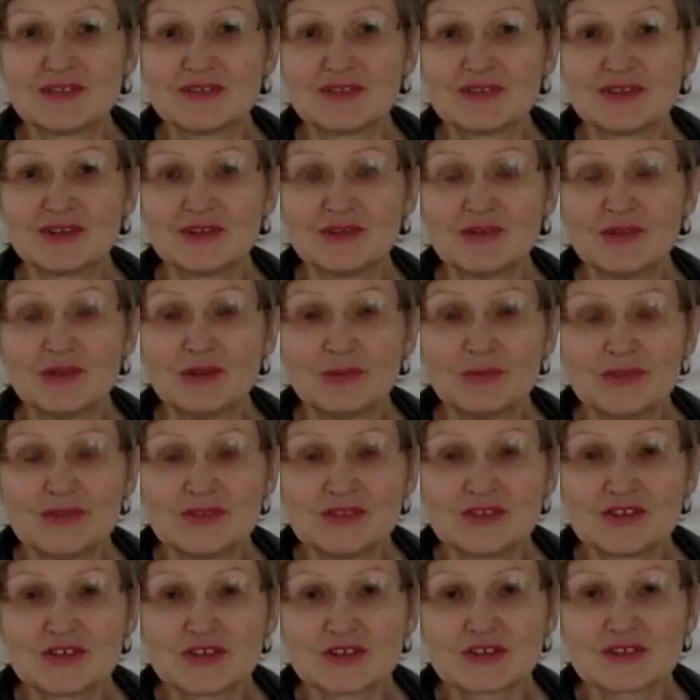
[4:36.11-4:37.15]
He will be
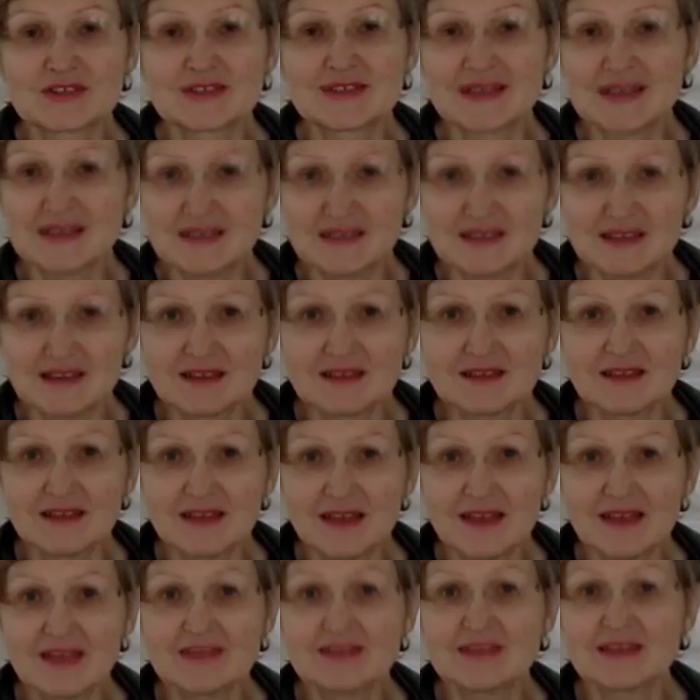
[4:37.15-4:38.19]
just studying
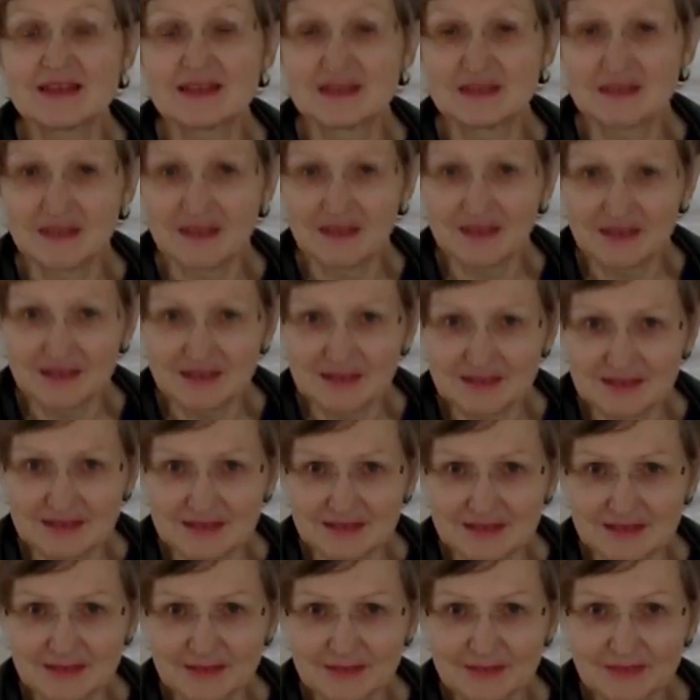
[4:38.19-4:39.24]
days and nights.
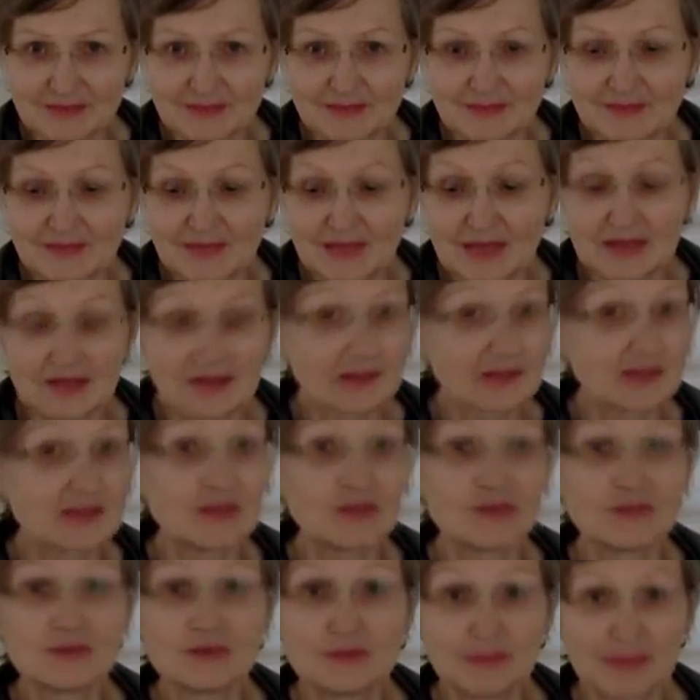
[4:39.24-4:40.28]
And then he
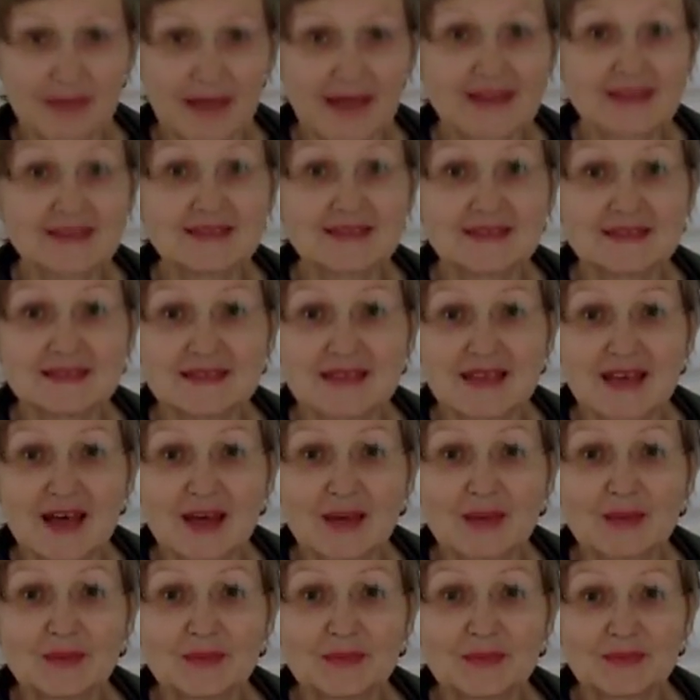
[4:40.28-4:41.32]
will pass
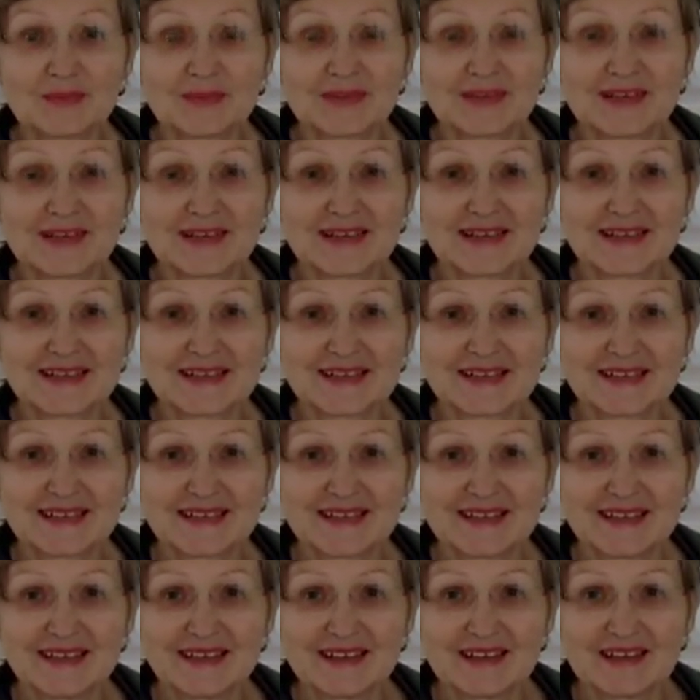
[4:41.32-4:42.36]
exam.
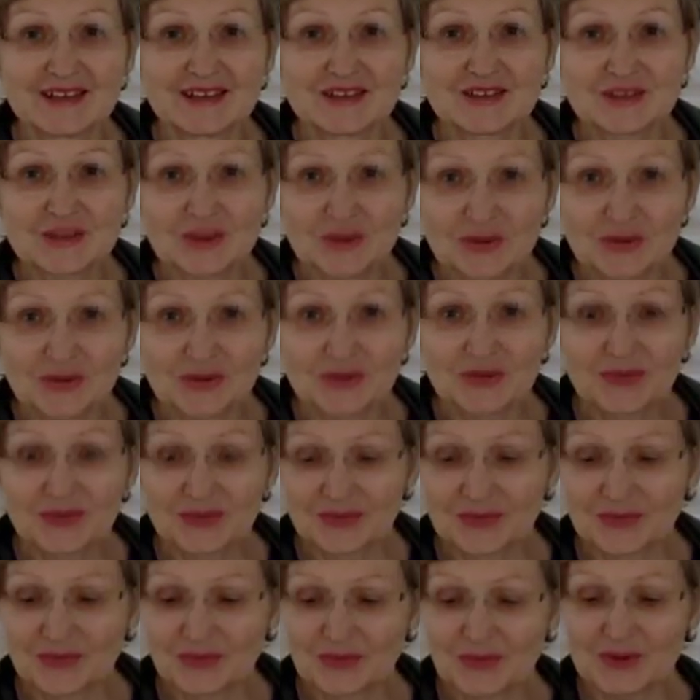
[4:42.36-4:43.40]
So,
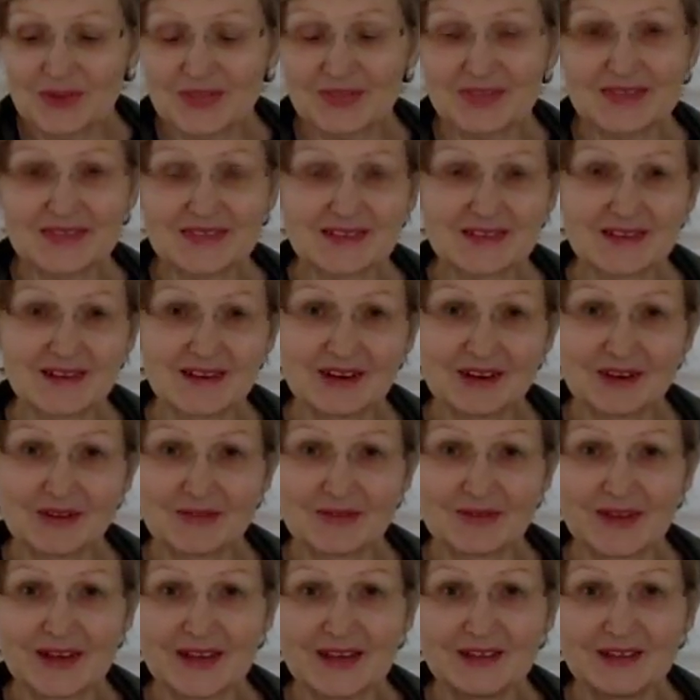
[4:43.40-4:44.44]
was this card
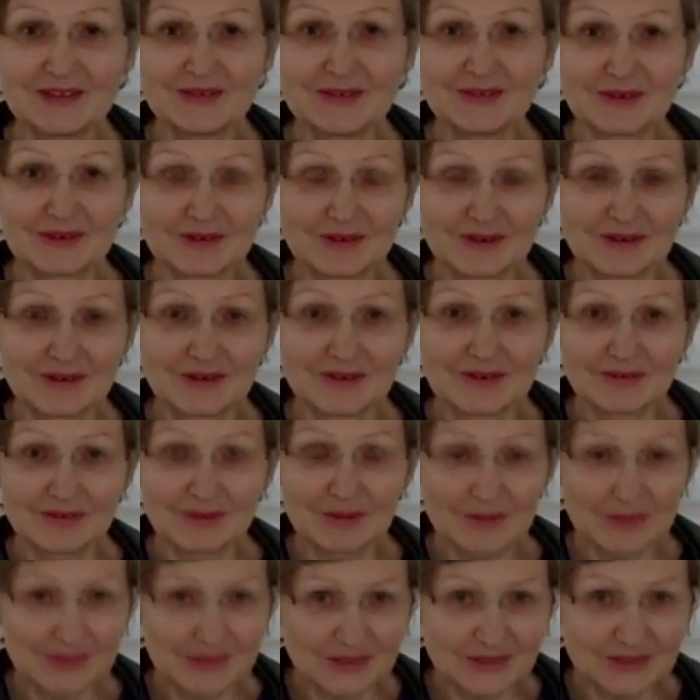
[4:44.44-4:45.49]
right or wrong?
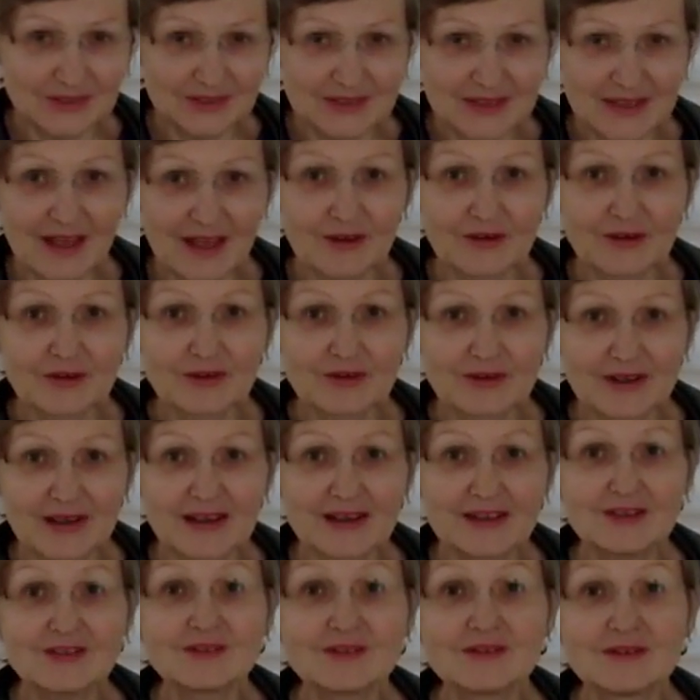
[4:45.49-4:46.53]
Was it tarot
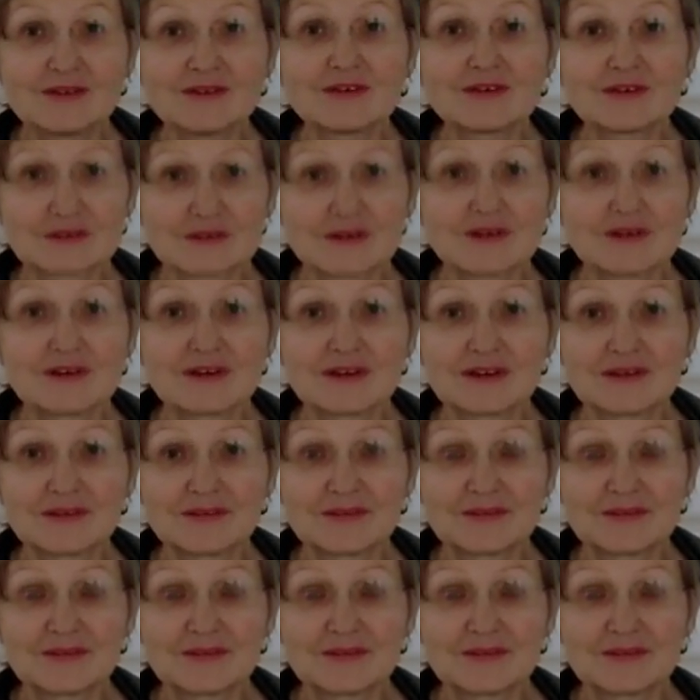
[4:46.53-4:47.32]
right or wrong?